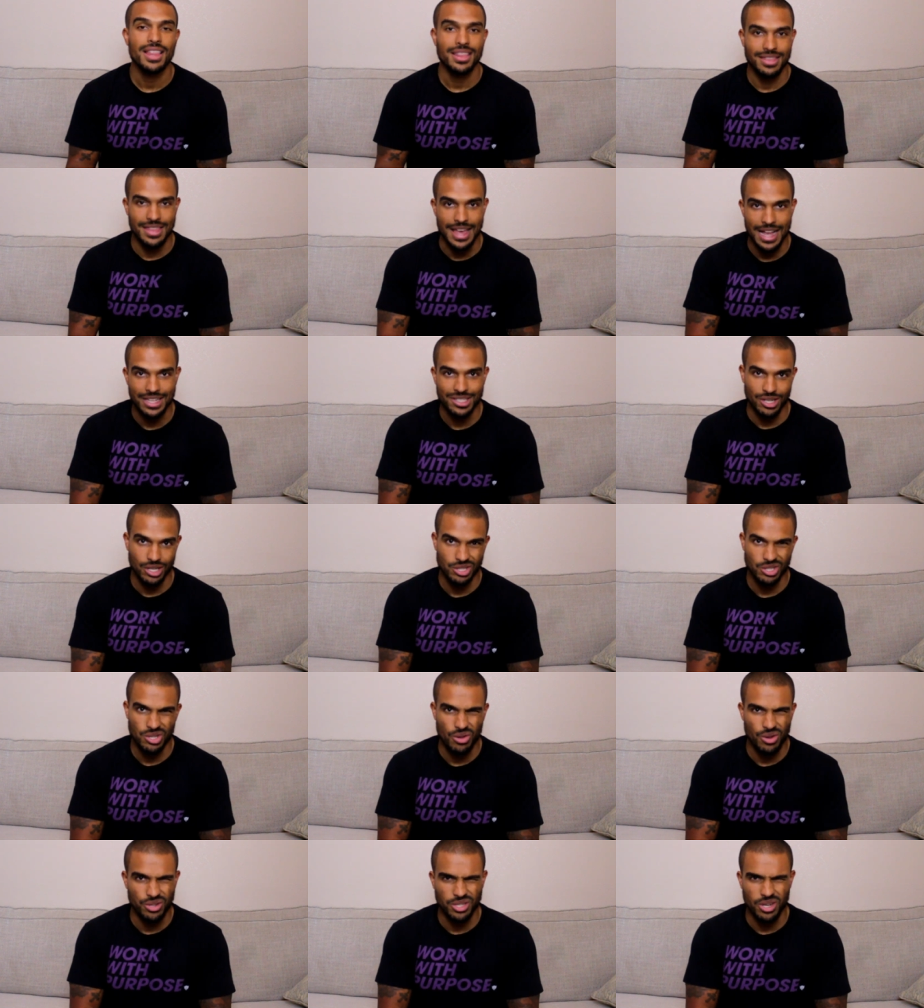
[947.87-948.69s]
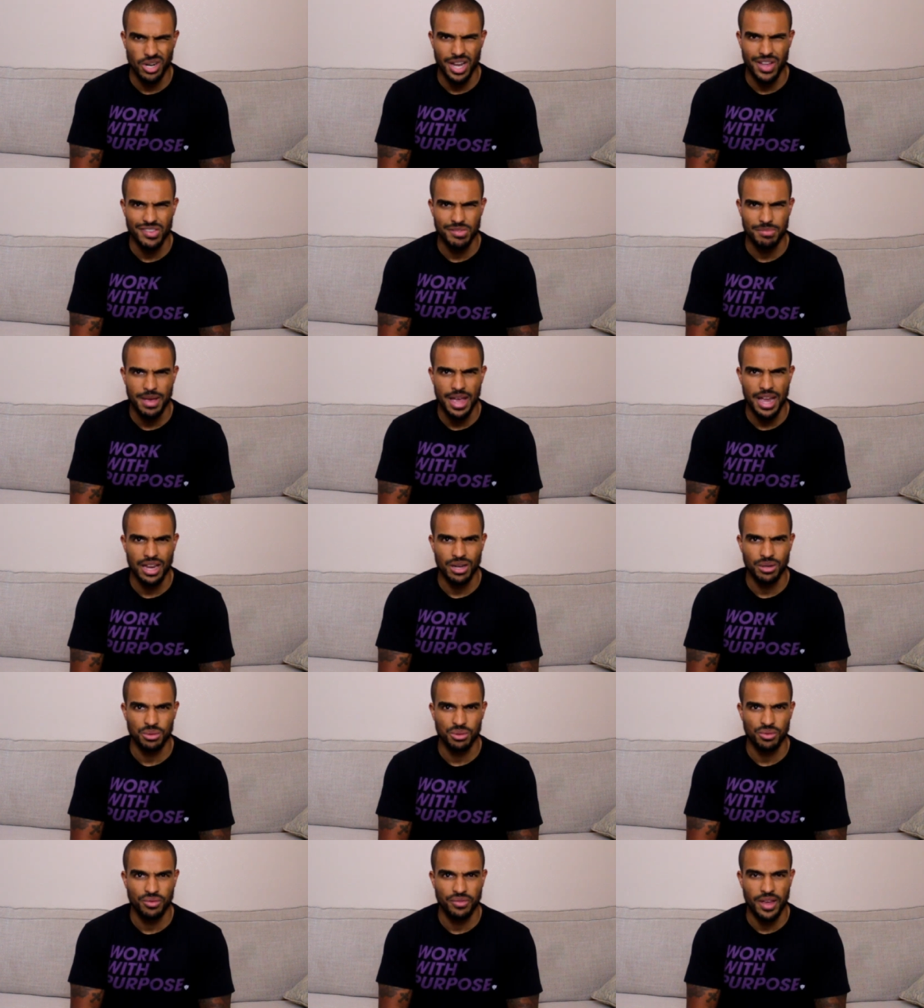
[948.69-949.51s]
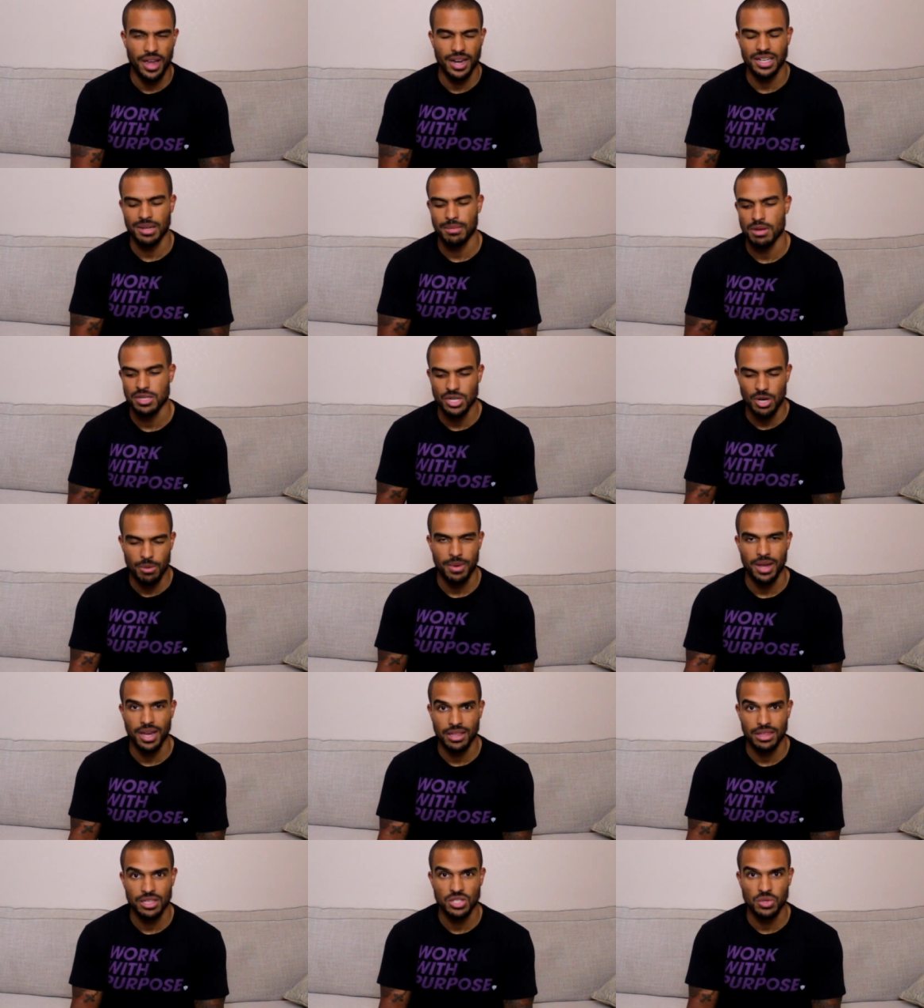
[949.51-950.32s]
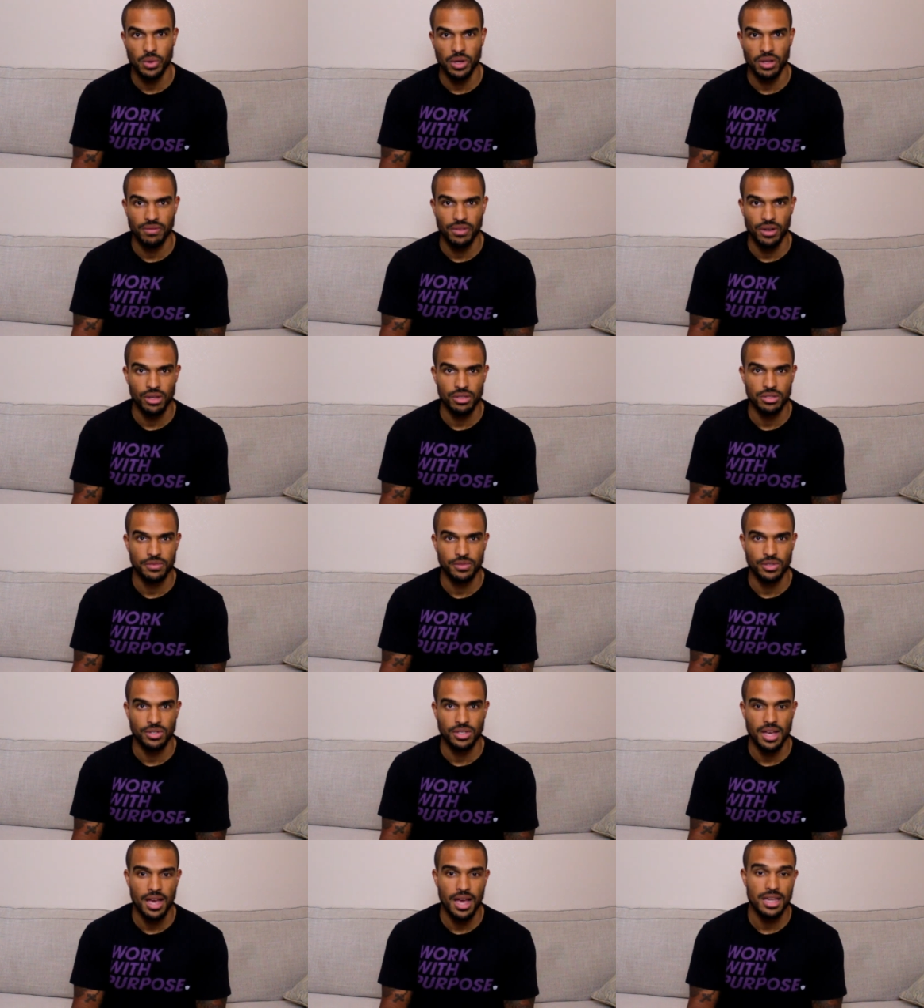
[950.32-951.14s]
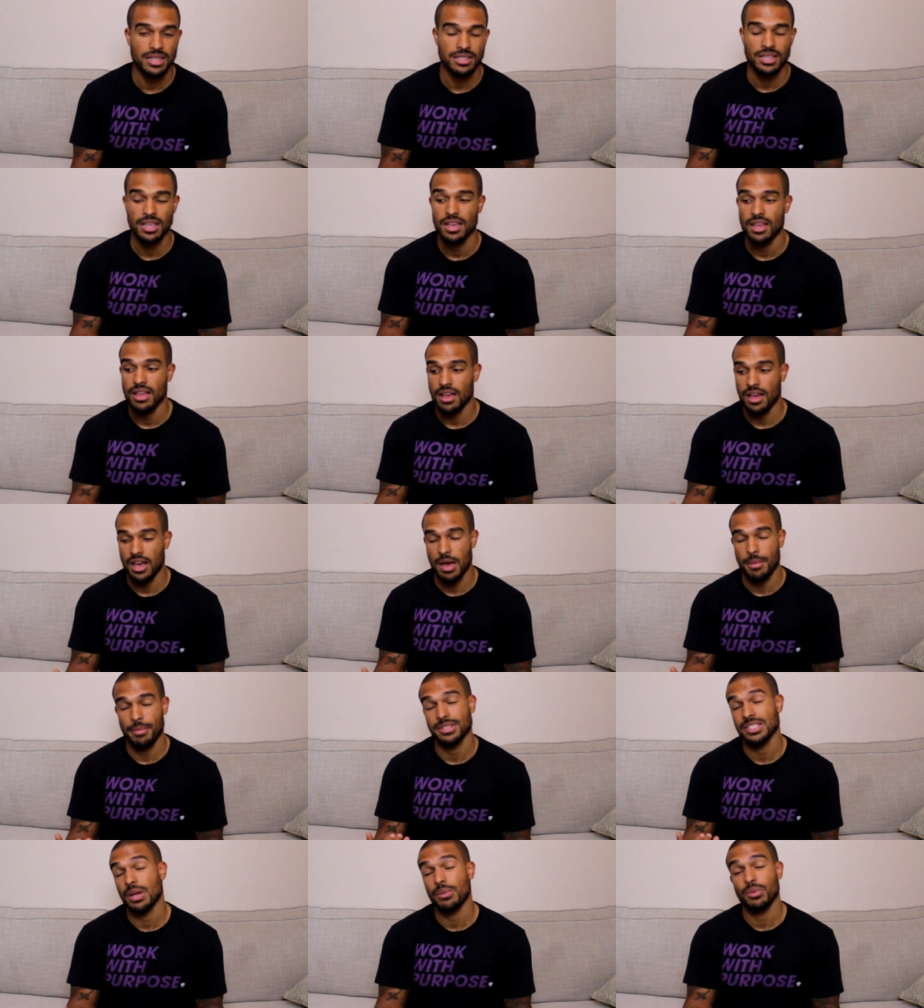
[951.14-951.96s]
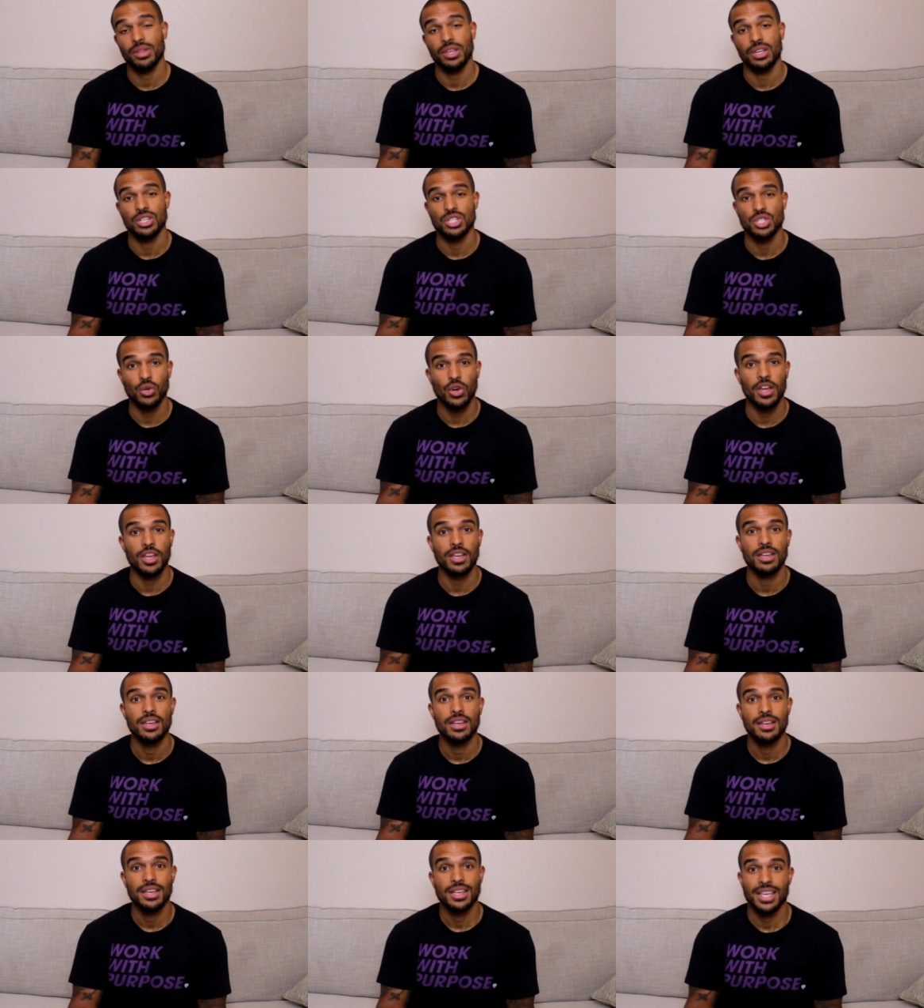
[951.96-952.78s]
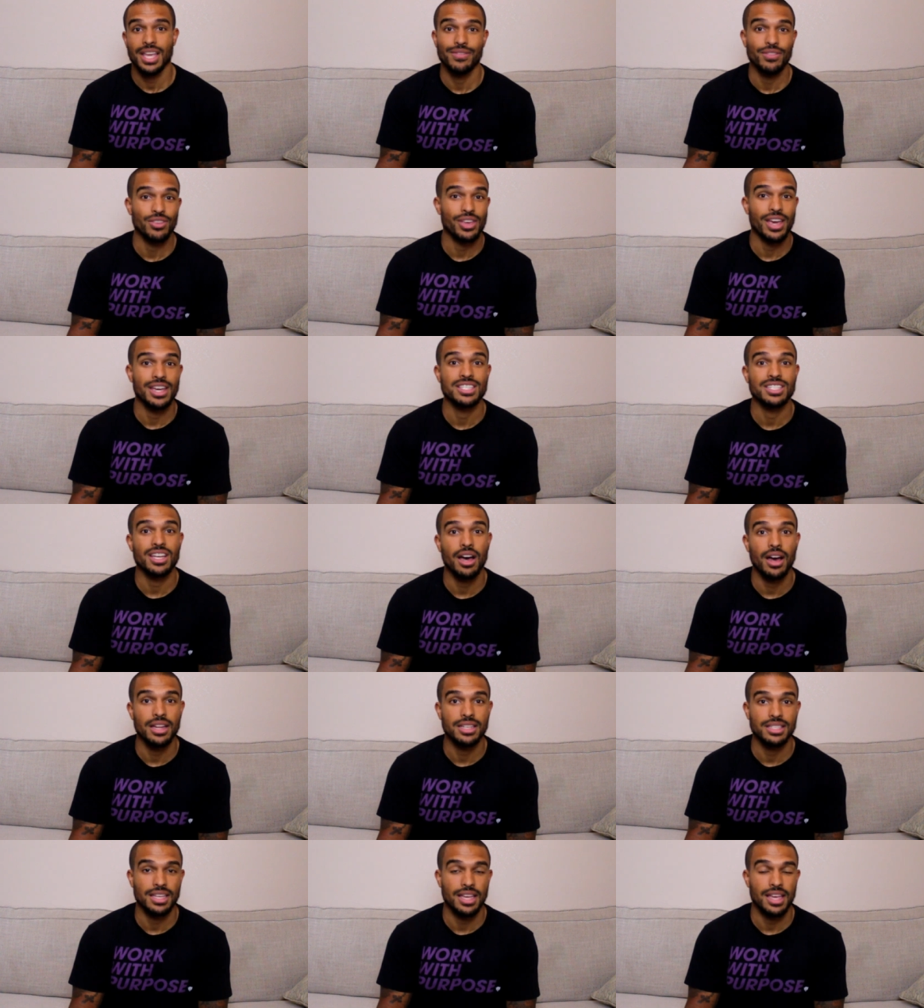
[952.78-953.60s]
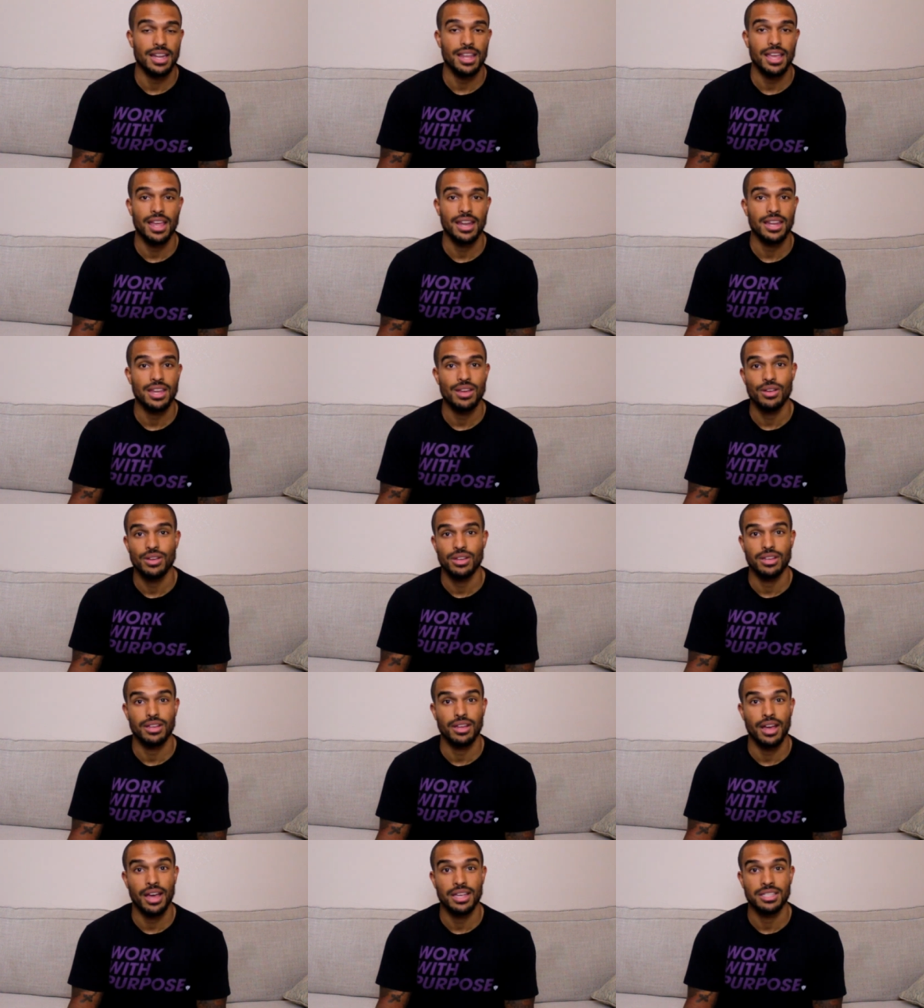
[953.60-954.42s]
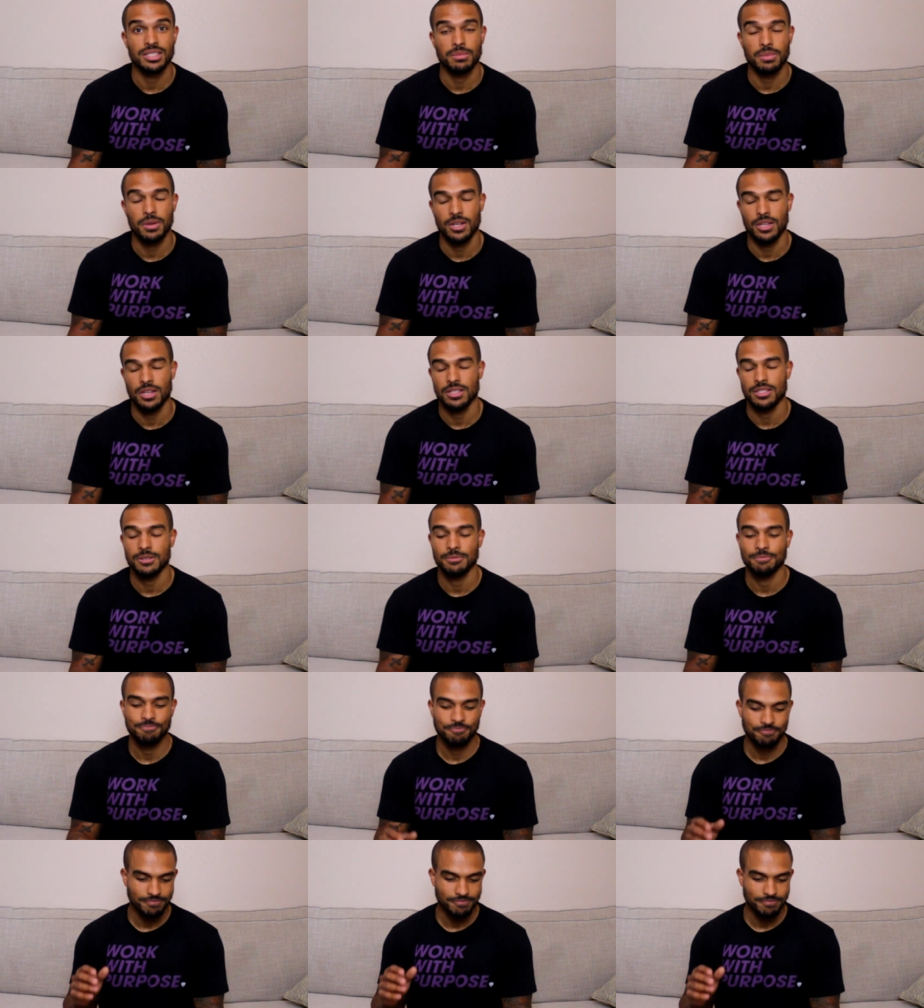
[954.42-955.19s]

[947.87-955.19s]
That's gonna slowly start coming back into effect. I'm gonna start making these quick videos for you guys because um, I really enjoy giving you guys content and hearing you guys' opinions.